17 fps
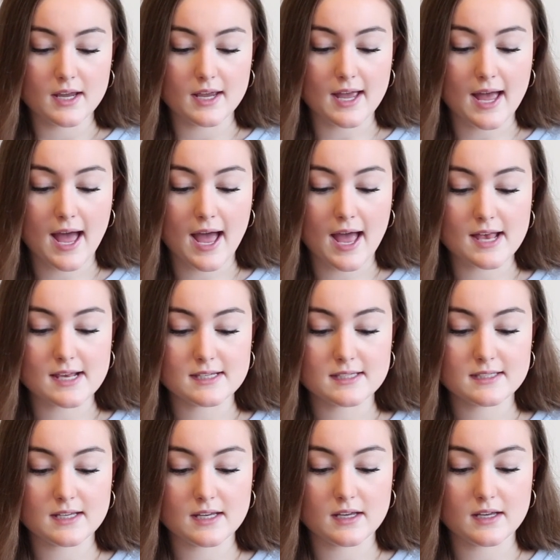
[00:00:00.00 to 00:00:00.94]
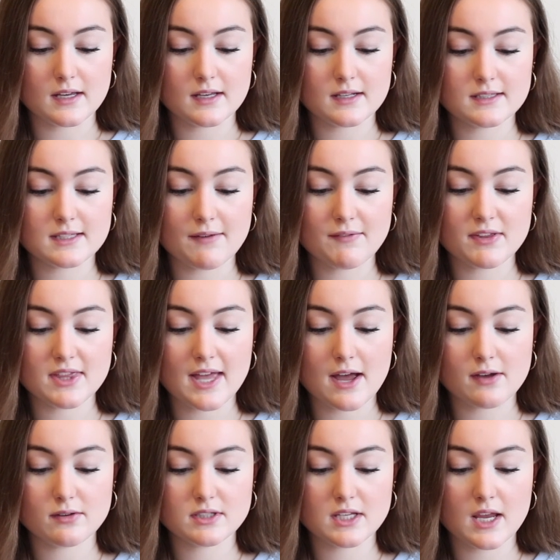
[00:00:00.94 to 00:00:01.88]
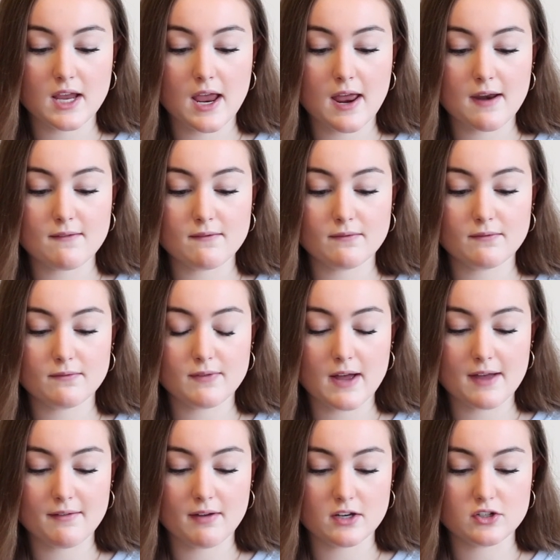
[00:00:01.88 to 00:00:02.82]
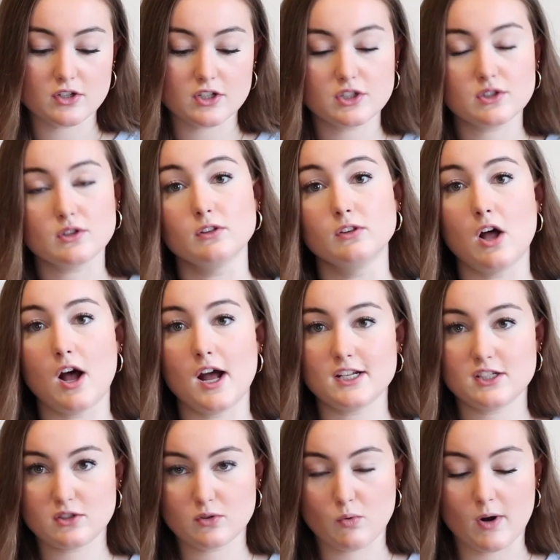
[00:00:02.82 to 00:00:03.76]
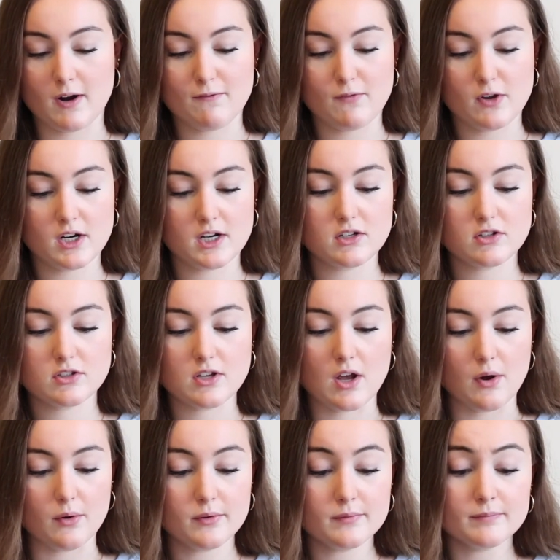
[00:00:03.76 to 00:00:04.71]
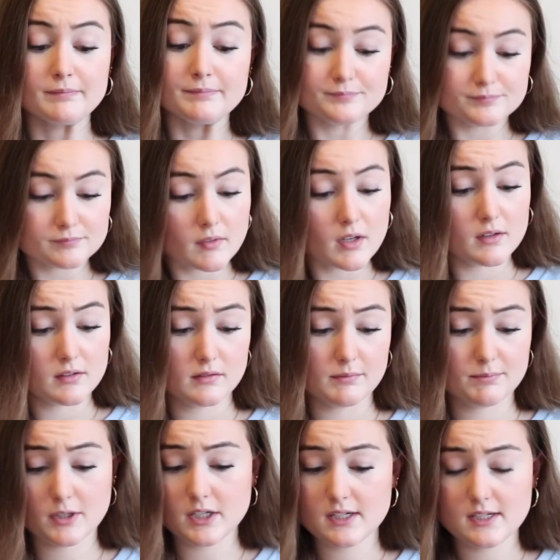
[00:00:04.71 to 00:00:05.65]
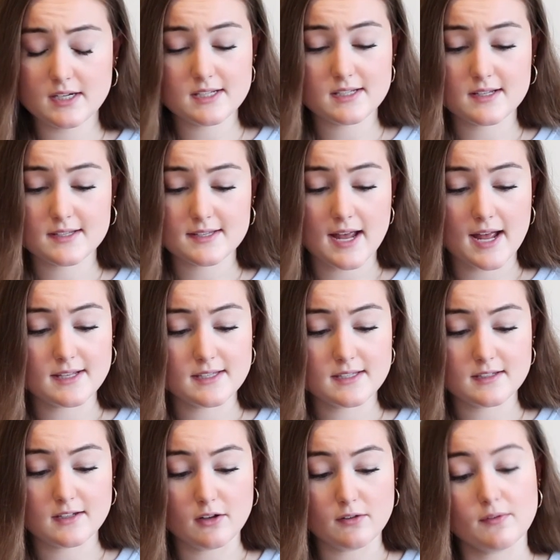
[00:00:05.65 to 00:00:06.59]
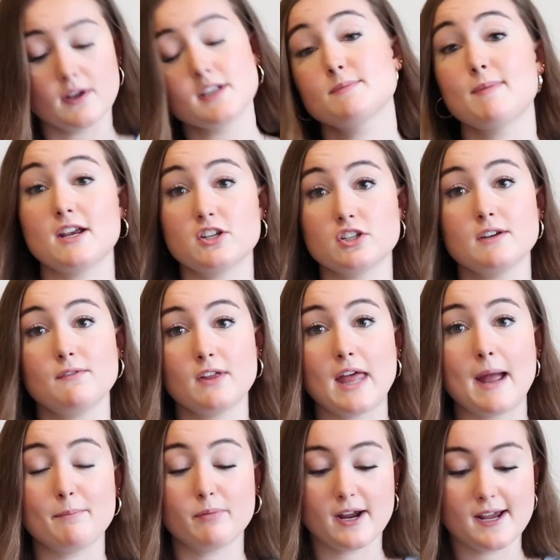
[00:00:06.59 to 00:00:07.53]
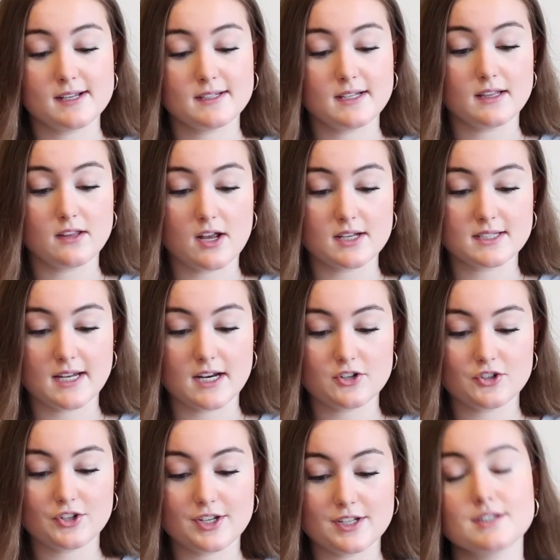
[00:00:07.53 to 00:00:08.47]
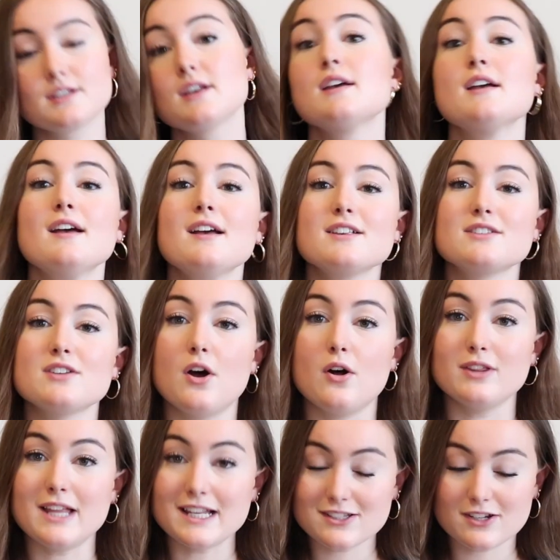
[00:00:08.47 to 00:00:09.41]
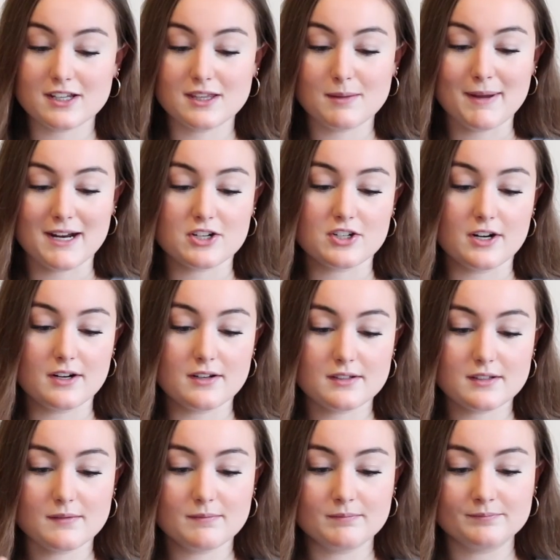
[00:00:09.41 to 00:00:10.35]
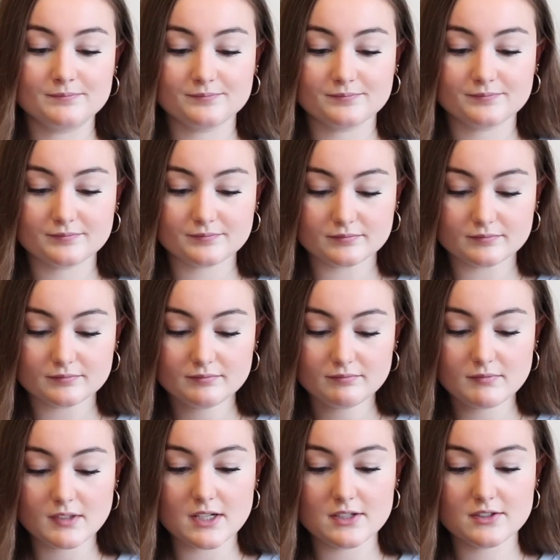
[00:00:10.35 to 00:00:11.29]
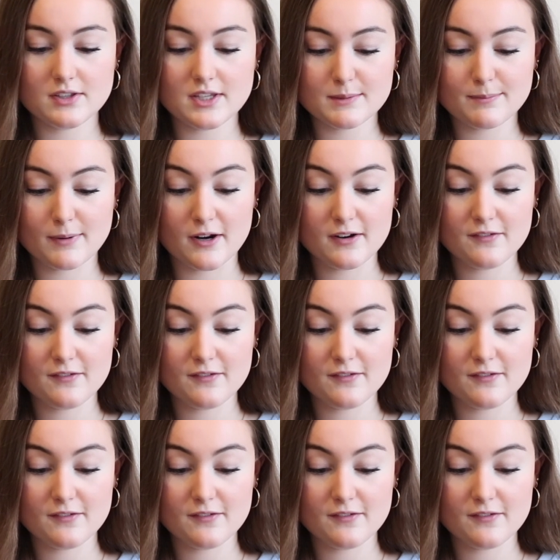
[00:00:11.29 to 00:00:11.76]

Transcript: it has 7,500 lot square footage. So pretty decent size still, especially for that price in Los Angeles. So let's look at the pictures. So this